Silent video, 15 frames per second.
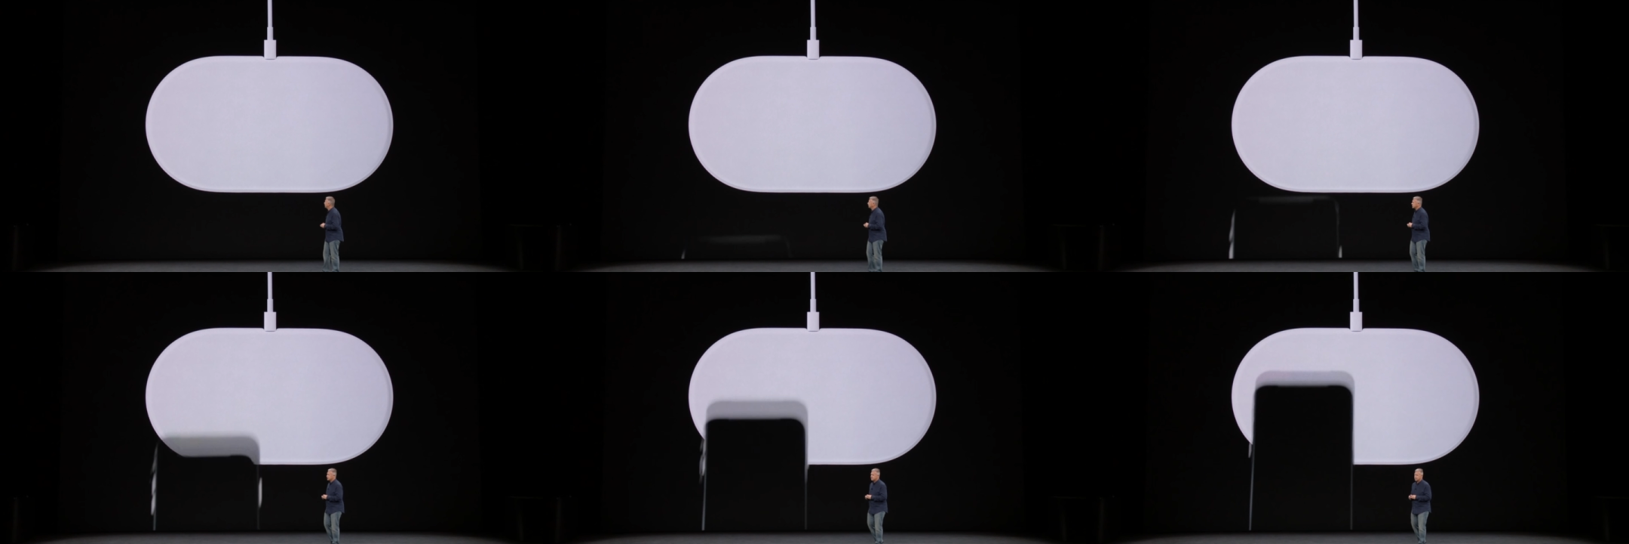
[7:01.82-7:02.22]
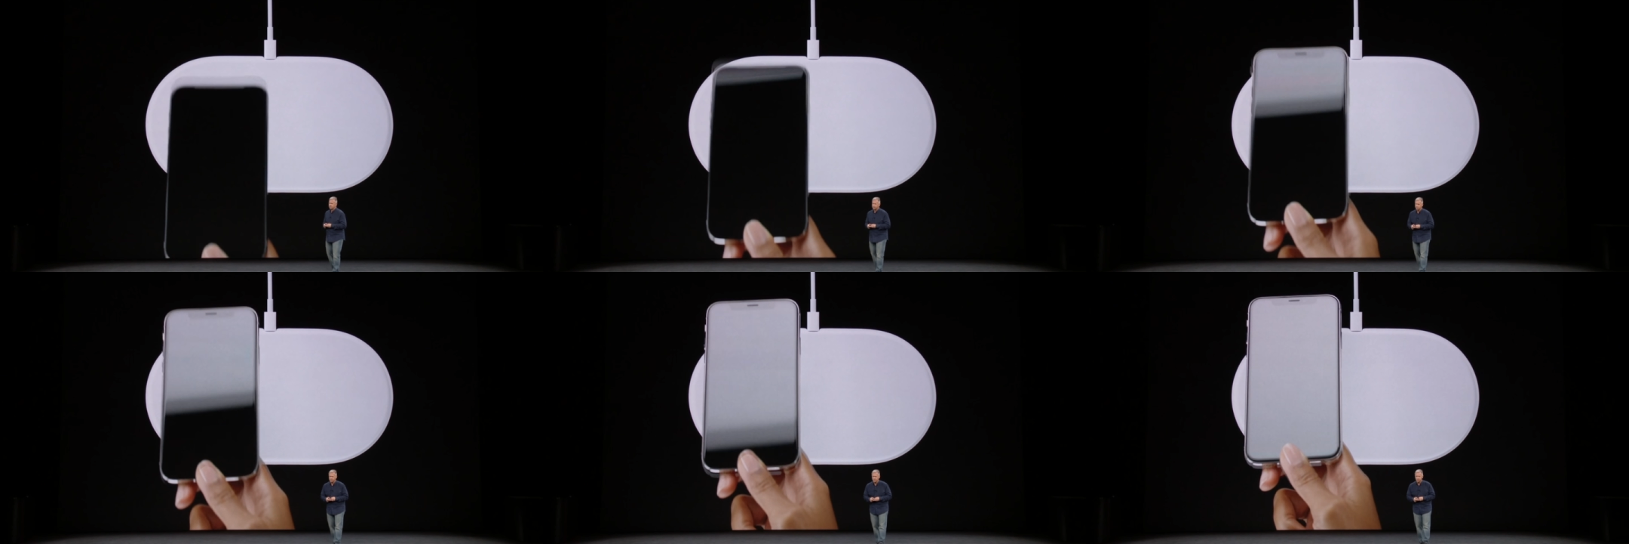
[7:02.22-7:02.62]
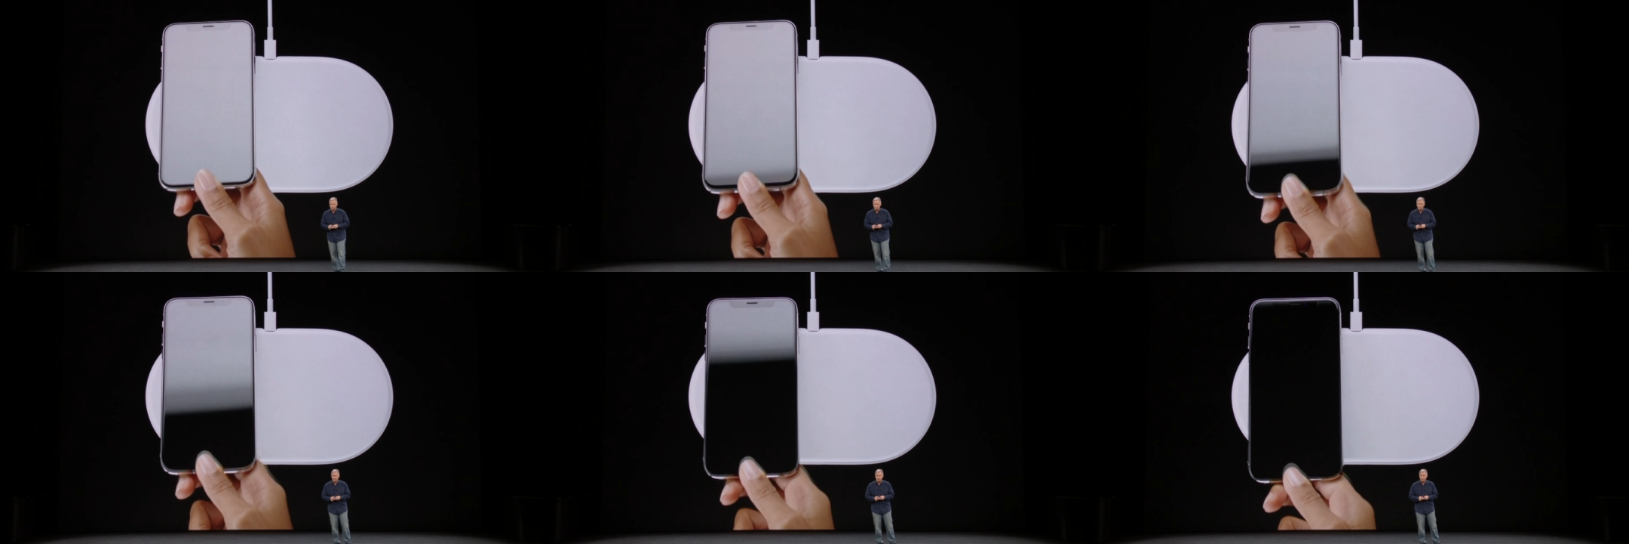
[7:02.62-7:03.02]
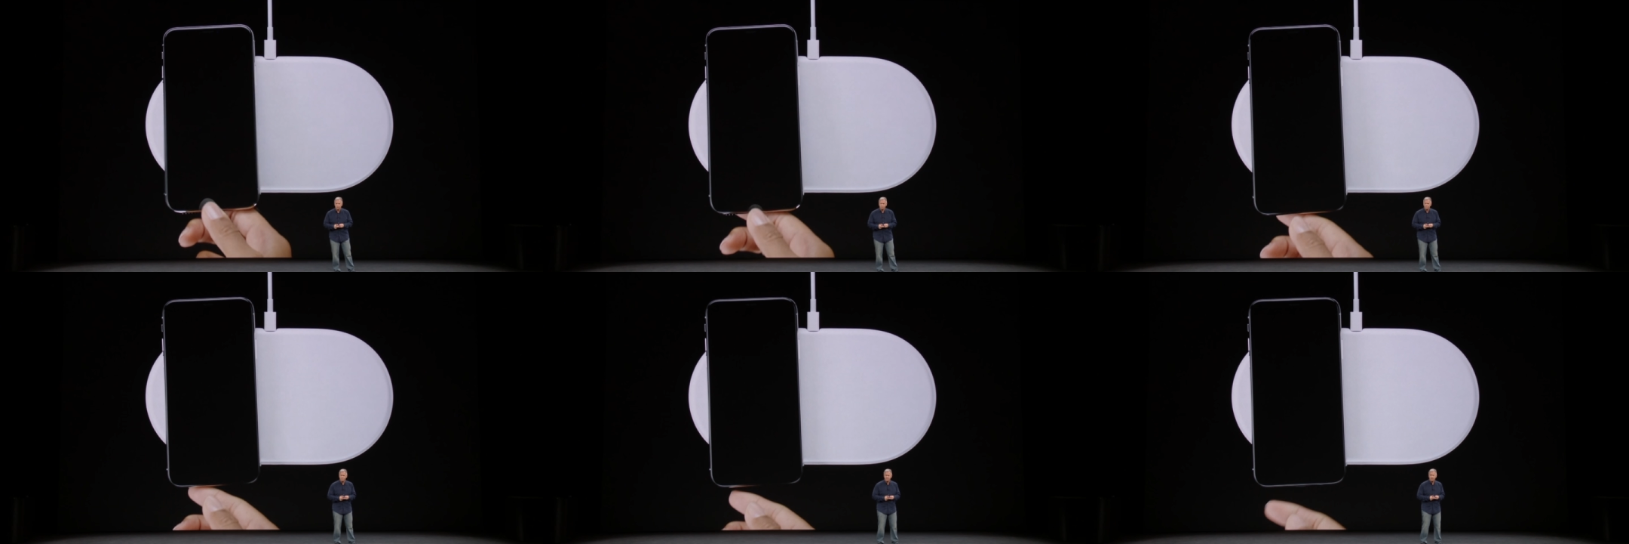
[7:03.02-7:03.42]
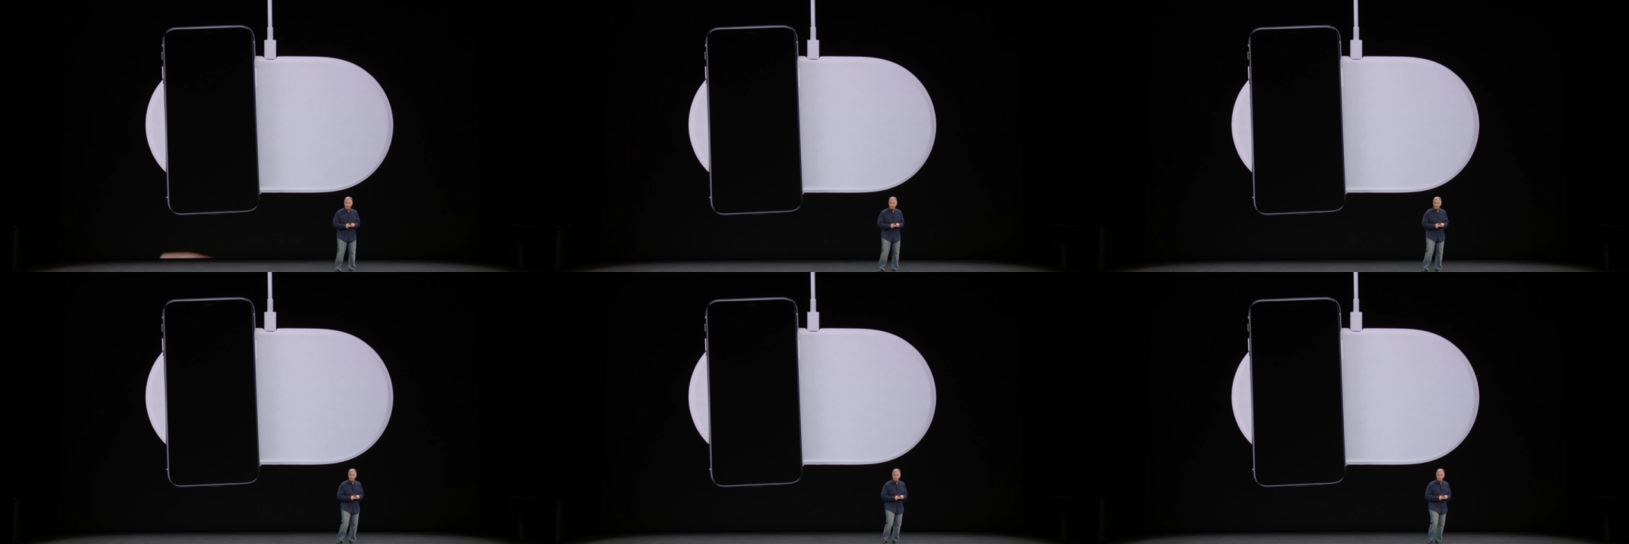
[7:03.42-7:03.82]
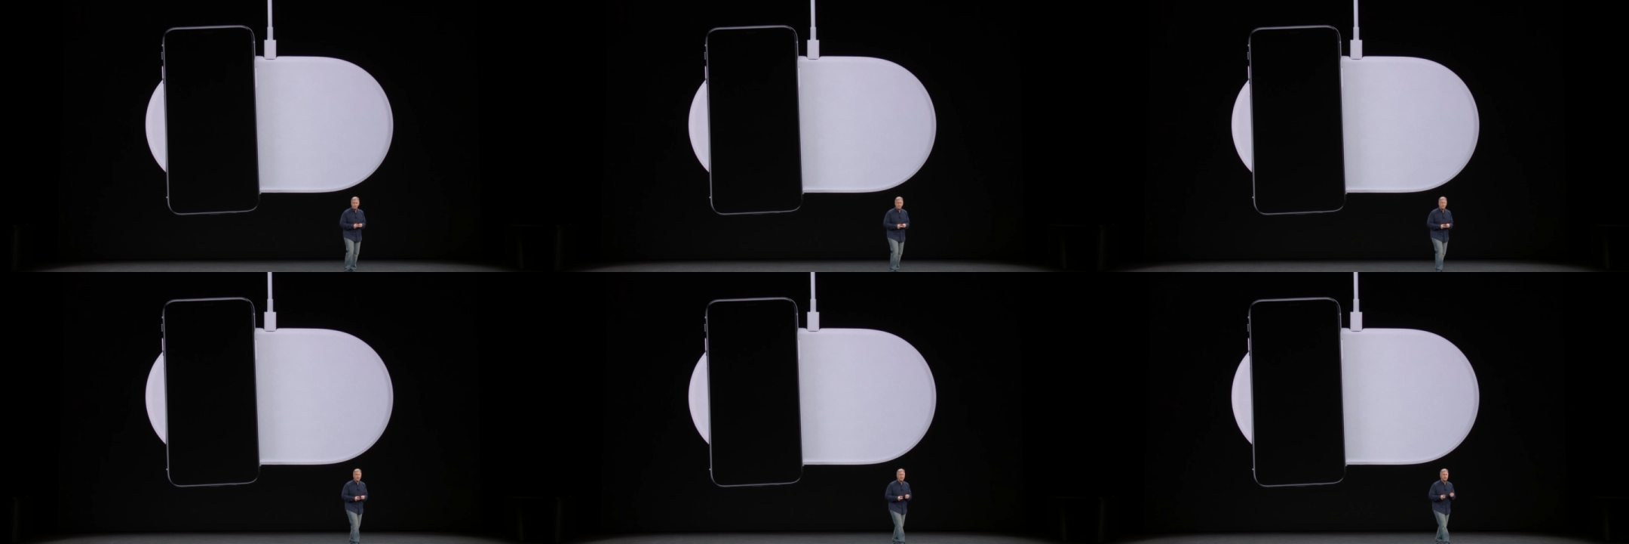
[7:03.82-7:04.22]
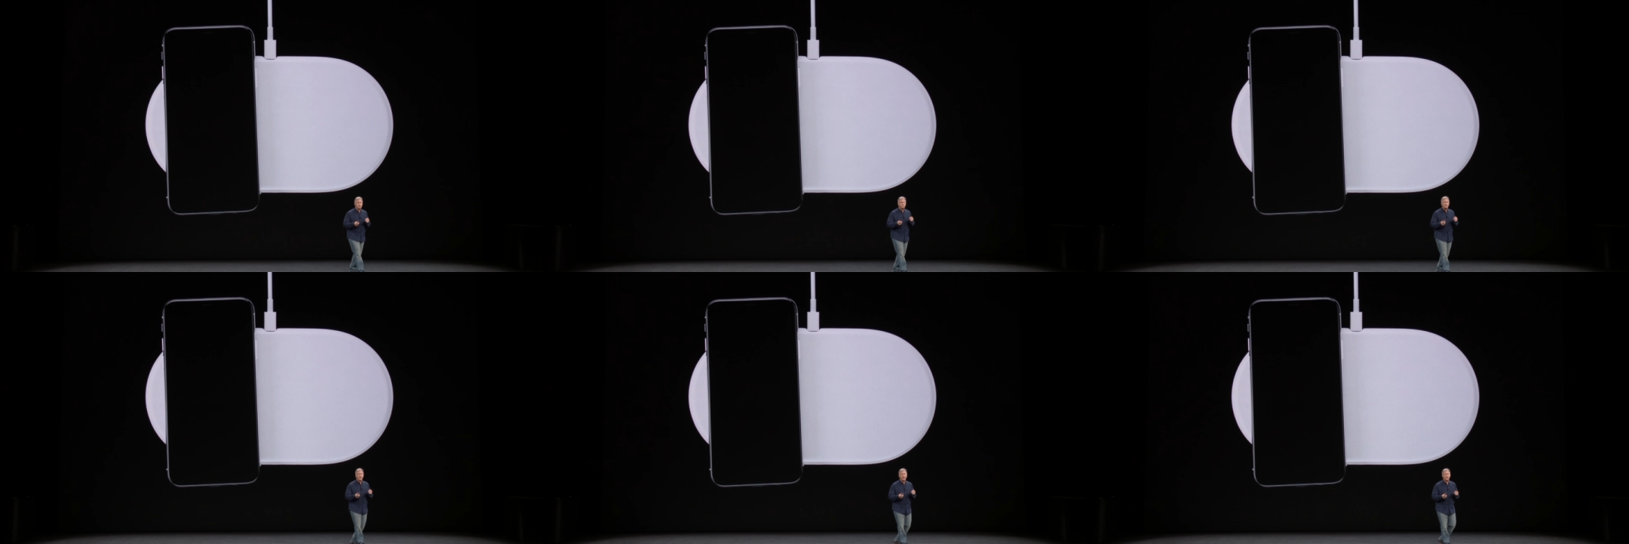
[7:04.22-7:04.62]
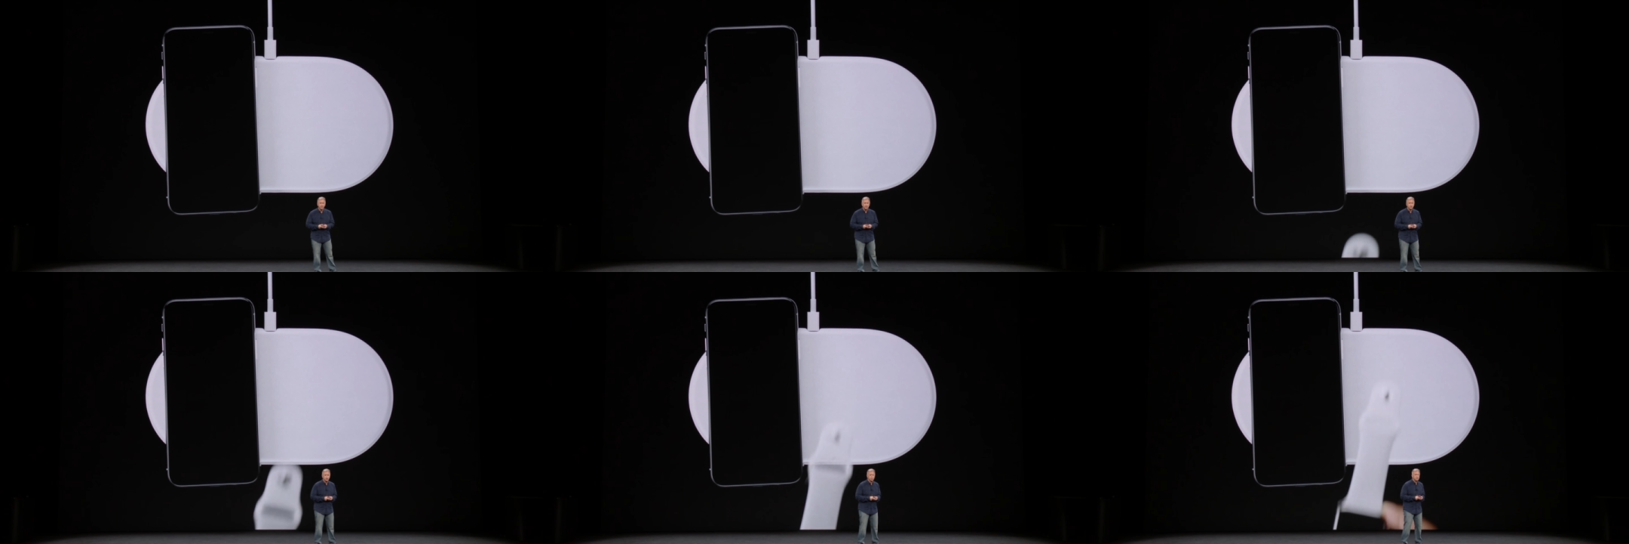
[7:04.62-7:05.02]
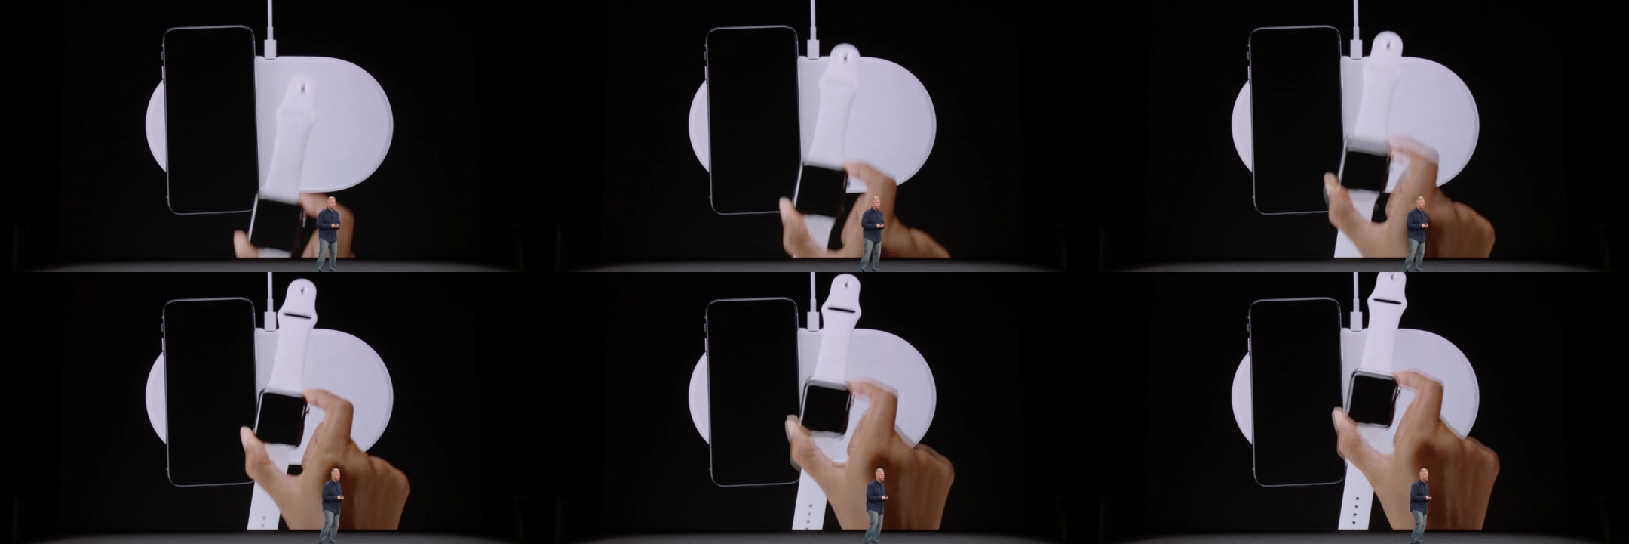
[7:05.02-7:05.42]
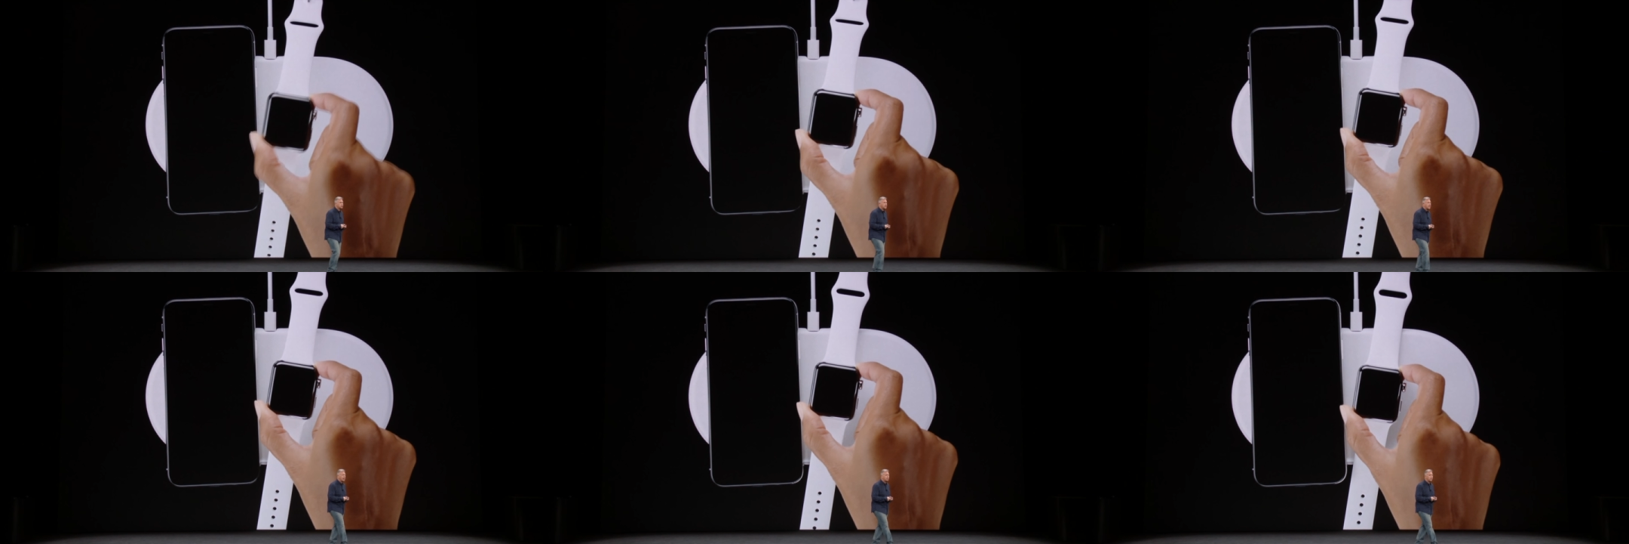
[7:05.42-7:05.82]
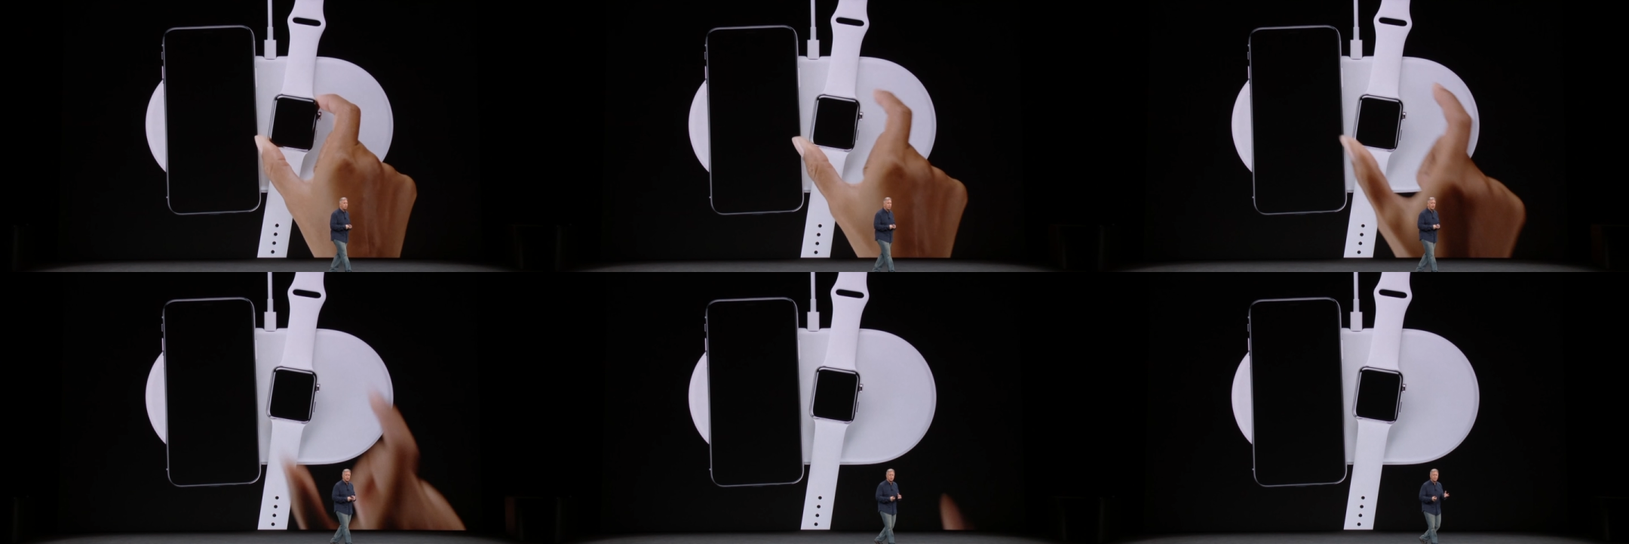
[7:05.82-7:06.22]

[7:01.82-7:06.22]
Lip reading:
[unreadable: no face in view]